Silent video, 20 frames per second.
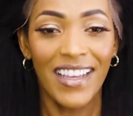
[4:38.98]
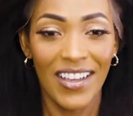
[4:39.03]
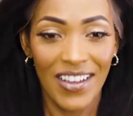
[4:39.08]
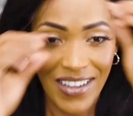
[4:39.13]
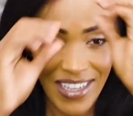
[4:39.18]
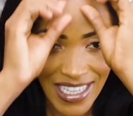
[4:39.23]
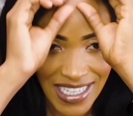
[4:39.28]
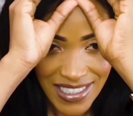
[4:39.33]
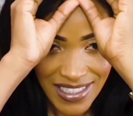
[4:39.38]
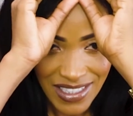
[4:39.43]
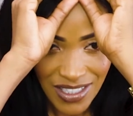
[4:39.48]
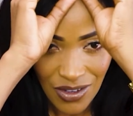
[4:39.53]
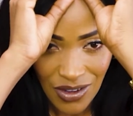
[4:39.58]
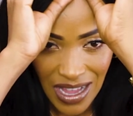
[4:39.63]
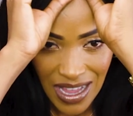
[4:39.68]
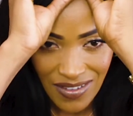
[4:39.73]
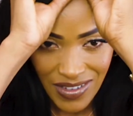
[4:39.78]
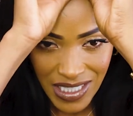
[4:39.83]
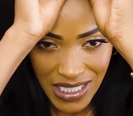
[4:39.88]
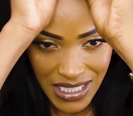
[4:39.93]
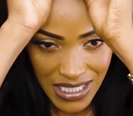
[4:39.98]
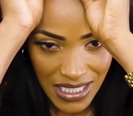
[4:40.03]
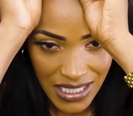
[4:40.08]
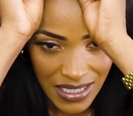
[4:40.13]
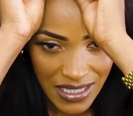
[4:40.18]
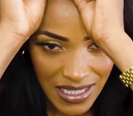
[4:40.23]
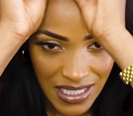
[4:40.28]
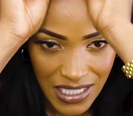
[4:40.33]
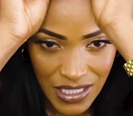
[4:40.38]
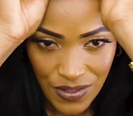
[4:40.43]
okay, so obviously
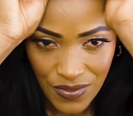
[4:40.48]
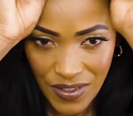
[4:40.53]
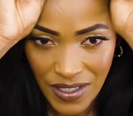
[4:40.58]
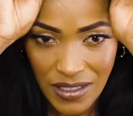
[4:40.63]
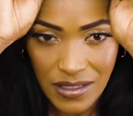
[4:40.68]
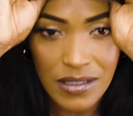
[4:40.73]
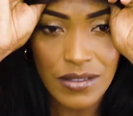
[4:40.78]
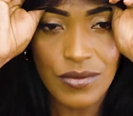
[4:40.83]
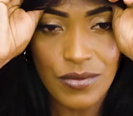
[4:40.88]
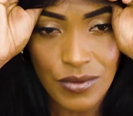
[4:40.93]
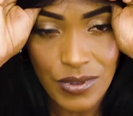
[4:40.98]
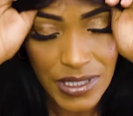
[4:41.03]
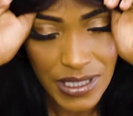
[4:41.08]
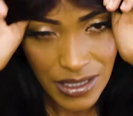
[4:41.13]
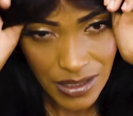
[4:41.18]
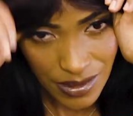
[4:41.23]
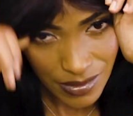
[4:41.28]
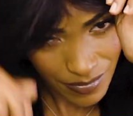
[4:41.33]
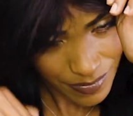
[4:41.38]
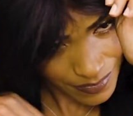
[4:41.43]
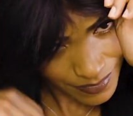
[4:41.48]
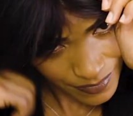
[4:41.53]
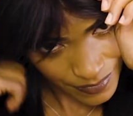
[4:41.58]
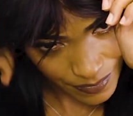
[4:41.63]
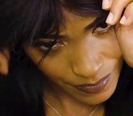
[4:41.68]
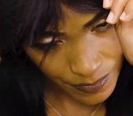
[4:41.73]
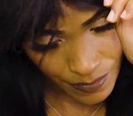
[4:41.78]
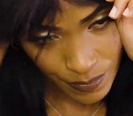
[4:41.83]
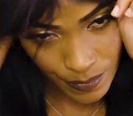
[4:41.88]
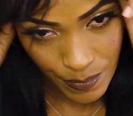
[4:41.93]
this feels really
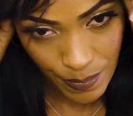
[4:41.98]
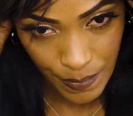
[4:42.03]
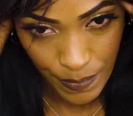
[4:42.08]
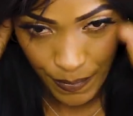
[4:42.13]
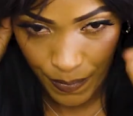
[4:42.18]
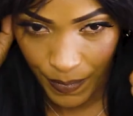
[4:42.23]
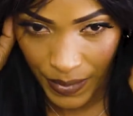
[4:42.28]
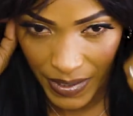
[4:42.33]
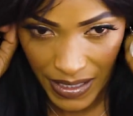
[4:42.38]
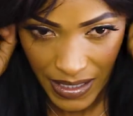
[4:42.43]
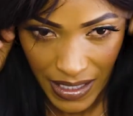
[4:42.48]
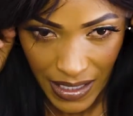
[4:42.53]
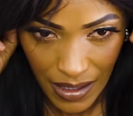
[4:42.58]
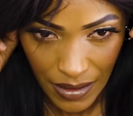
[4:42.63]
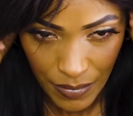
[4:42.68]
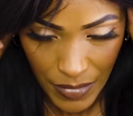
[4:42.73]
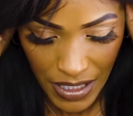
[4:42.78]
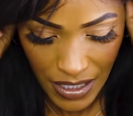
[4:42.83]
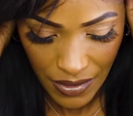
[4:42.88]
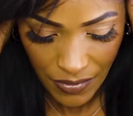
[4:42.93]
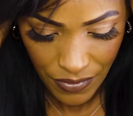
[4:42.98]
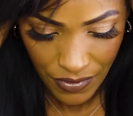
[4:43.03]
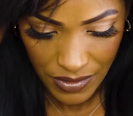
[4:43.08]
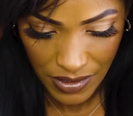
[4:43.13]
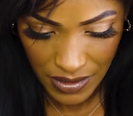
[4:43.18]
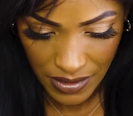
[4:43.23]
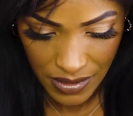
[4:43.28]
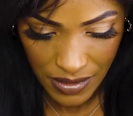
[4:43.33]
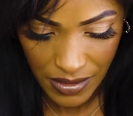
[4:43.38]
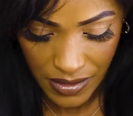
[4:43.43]
big on me for
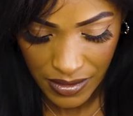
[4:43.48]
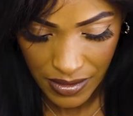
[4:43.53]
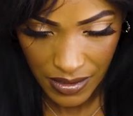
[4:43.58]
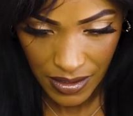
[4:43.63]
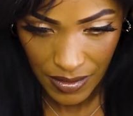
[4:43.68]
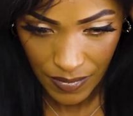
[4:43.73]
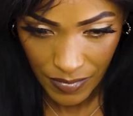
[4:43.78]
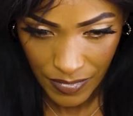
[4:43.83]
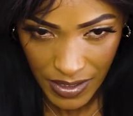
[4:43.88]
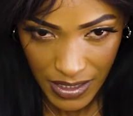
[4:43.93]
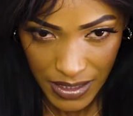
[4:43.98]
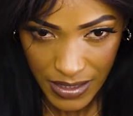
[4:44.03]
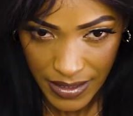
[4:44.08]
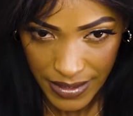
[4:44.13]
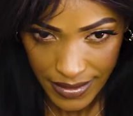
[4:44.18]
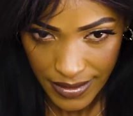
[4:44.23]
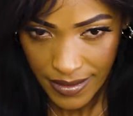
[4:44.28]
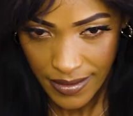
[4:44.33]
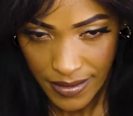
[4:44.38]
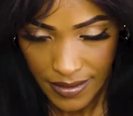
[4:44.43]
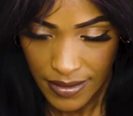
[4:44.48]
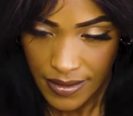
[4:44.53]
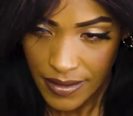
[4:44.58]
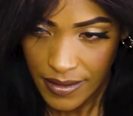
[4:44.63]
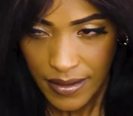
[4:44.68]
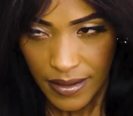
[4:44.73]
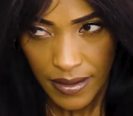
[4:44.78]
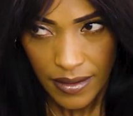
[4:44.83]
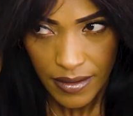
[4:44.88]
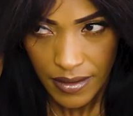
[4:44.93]
some reason.
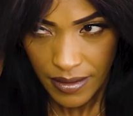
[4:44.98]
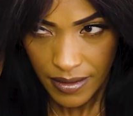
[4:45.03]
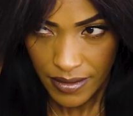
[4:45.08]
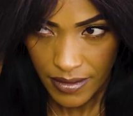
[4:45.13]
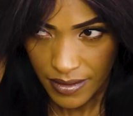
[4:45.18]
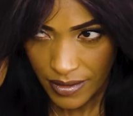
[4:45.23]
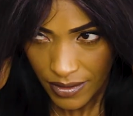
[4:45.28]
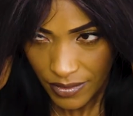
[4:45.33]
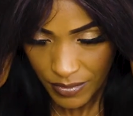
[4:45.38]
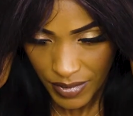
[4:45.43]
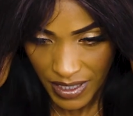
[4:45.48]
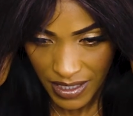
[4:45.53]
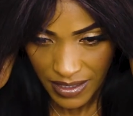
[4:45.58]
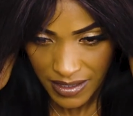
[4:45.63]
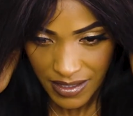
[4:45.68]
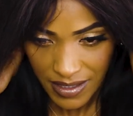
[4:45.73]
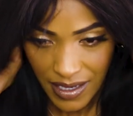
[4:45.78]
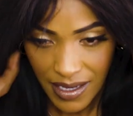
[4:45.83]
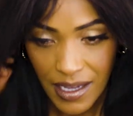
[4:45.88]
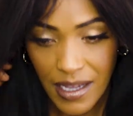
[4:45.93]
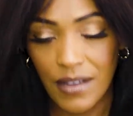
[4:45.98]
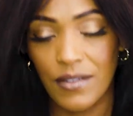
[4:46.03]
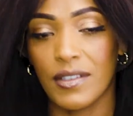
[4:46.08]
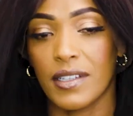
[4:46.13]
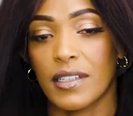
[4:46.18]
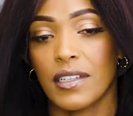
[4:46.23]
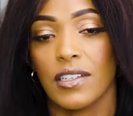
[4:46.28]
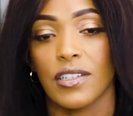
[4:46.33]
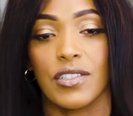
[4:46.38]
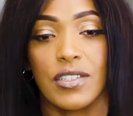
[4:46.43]
No, because I
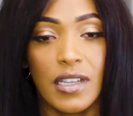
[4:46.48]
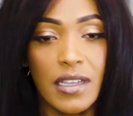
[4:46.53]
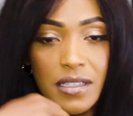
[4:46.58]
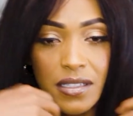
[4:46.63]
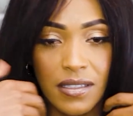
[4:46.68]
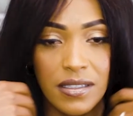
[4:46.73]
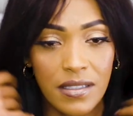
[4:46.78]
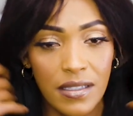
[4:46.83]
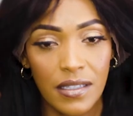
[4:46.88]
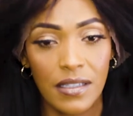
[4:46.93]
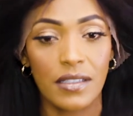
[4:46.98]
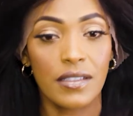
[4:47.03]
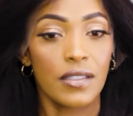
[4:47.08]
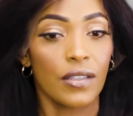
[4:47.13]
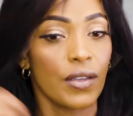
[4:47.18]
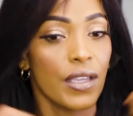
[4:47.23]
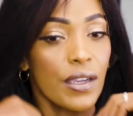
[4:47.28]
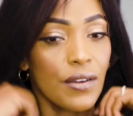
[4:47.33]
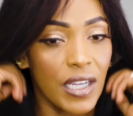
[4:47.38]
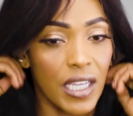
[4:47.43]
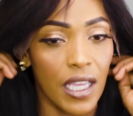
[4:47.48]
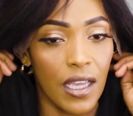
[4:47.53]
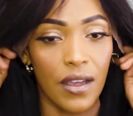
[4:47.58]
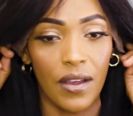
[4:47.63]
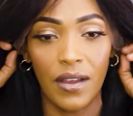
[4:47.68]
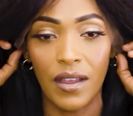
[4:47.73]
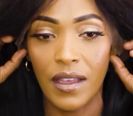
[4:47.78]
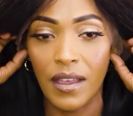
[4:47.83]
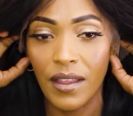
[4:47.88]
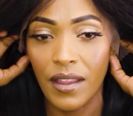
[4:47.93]
haven't adjusted. So here we go.